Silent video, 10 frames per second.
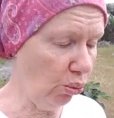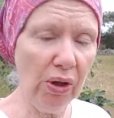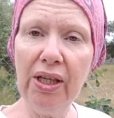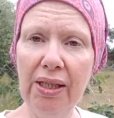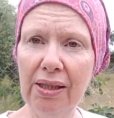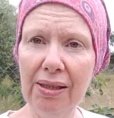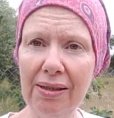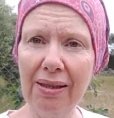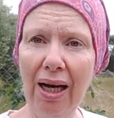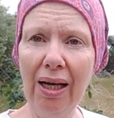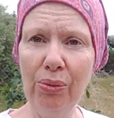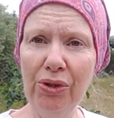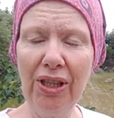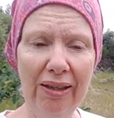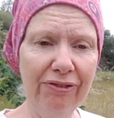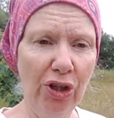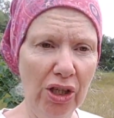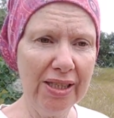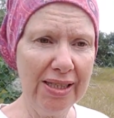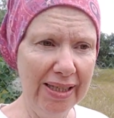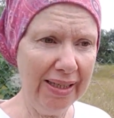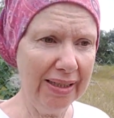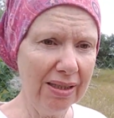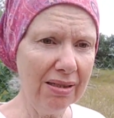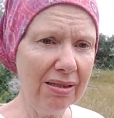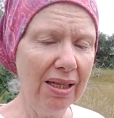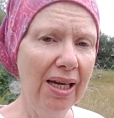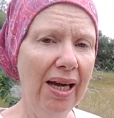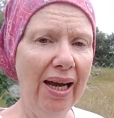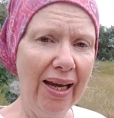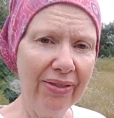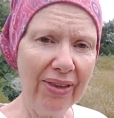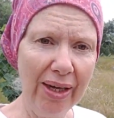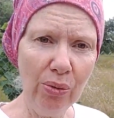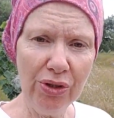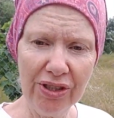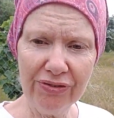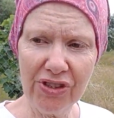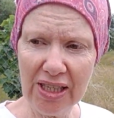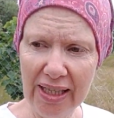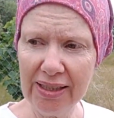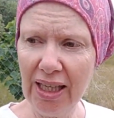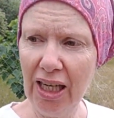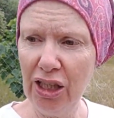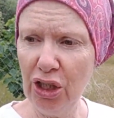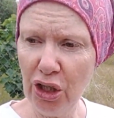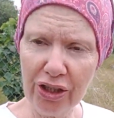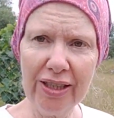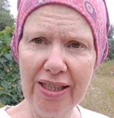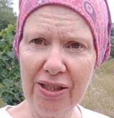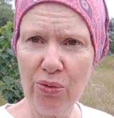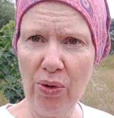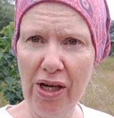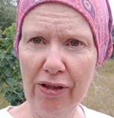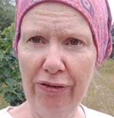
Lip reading: world, I would have volunteers and they would have done a lot of this work